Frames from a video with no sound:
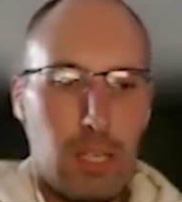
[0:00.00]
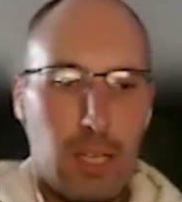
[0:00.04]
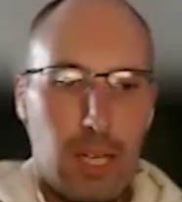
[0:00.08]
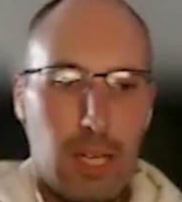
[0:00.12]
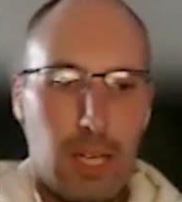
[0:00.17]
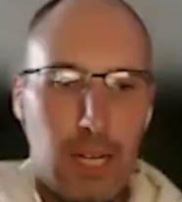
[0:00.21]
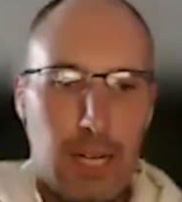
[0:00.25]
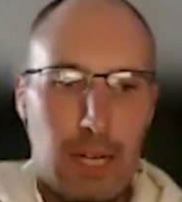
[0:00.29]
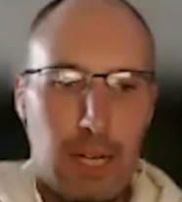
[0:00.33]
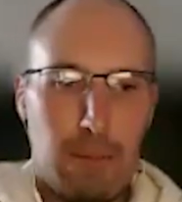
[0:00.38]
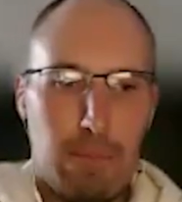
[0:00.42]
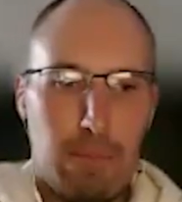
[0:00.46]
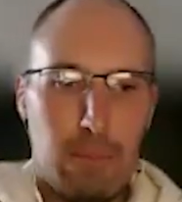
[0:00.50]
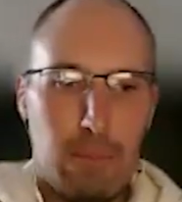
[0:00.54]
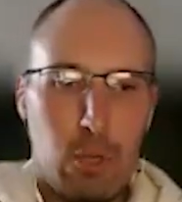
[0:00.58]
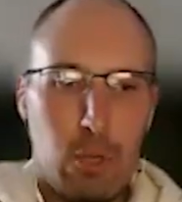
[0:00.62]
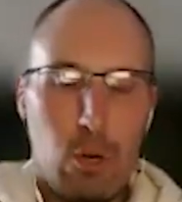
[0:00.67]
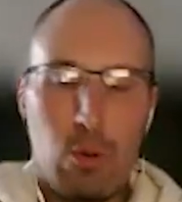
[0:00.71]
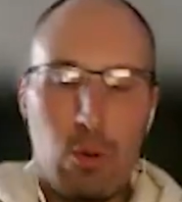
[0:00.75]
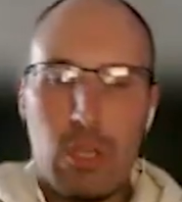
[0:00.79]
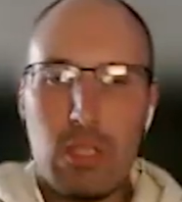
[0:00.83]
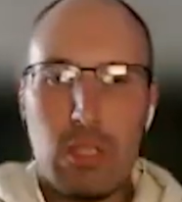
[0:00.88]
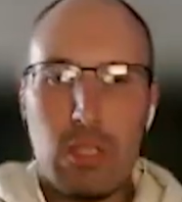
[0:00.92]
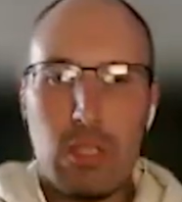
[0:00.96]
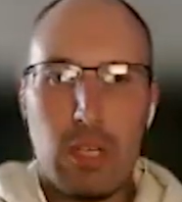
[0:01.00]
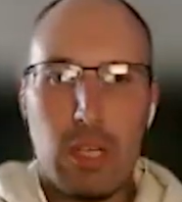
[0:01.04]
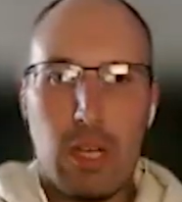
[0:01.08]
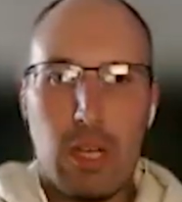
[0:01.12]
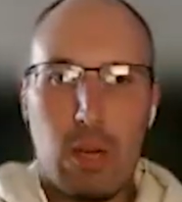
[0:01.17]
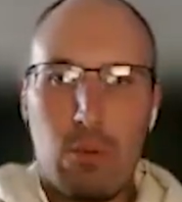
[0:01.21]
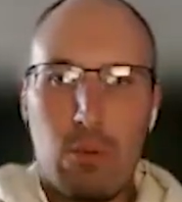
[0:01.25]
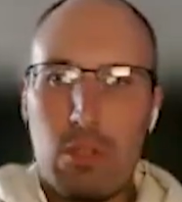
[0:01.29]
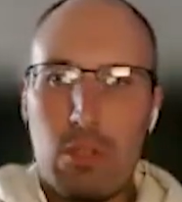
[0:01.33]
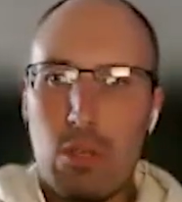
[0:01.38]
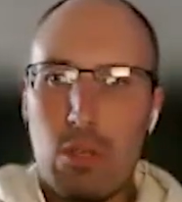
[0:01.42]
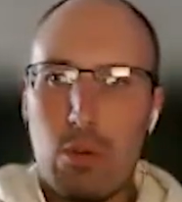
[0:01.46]
You're always like,
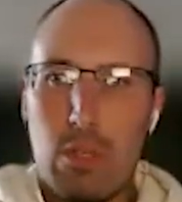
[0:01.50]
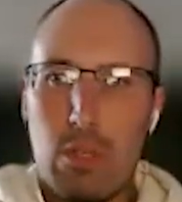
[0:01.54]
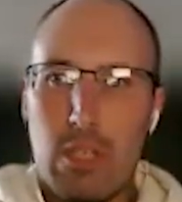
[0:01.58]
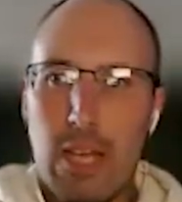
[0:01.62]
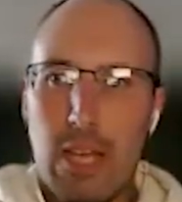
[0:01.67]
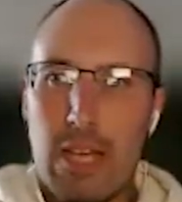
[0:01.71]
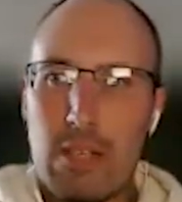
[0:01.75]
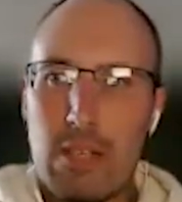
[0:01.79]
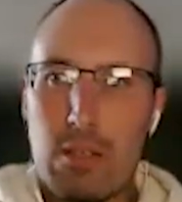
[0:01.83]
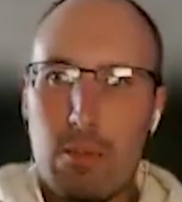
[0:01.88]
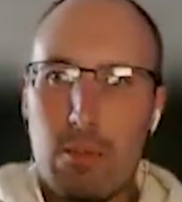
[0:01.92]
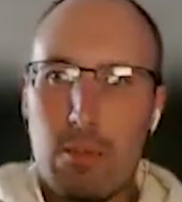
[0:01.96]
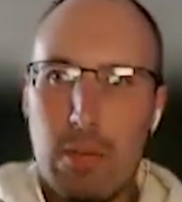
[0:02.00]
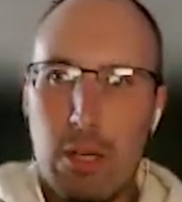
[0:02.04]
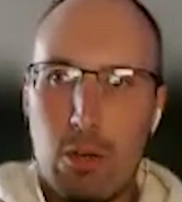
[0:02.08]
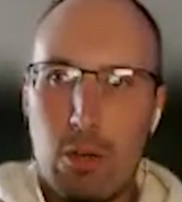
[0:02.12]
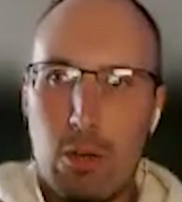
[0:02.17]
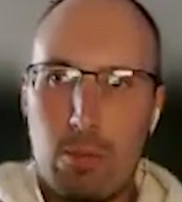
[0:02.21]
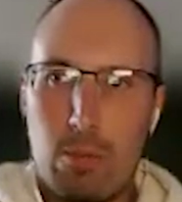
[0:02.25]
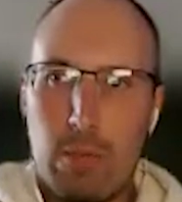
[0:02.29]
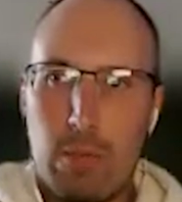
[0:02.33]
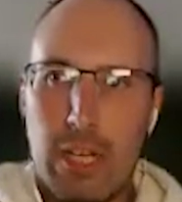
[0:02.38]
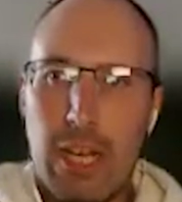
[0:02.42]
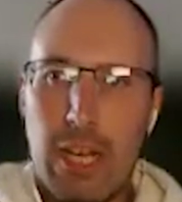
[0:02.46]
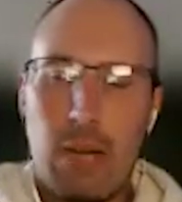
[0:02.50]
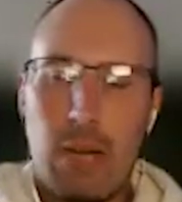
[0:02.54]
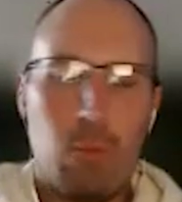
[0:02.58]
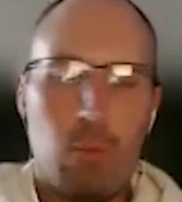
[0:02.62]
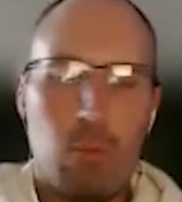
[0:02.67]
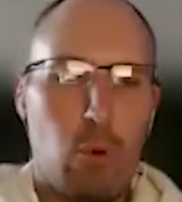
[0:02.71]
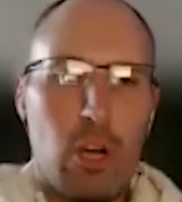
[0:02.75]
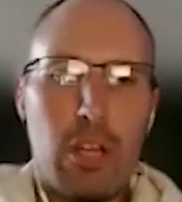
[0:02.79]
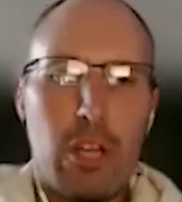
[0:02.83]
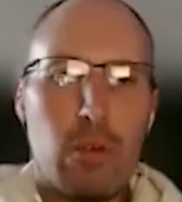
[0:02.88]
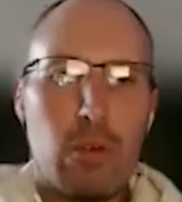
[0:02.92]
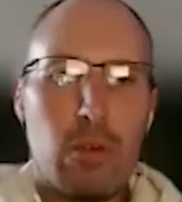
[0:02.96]
I was always asking my owner, I'm like, hey,
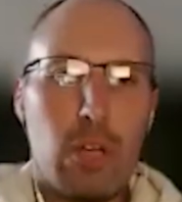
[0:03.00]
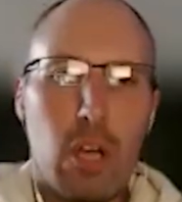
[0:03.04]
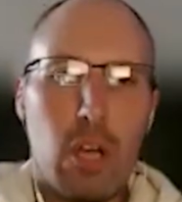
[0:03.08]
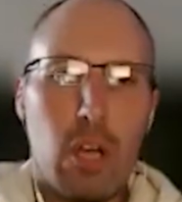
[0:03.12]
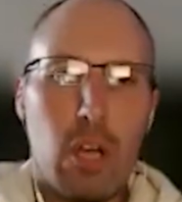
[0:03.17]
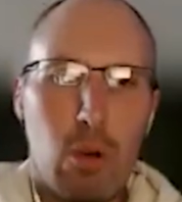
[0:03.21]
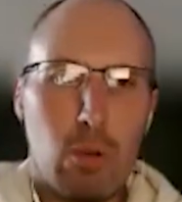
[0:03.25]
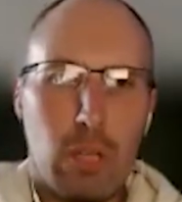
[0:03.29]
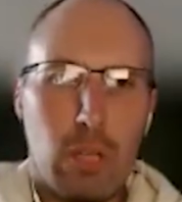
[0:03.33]
where do you go?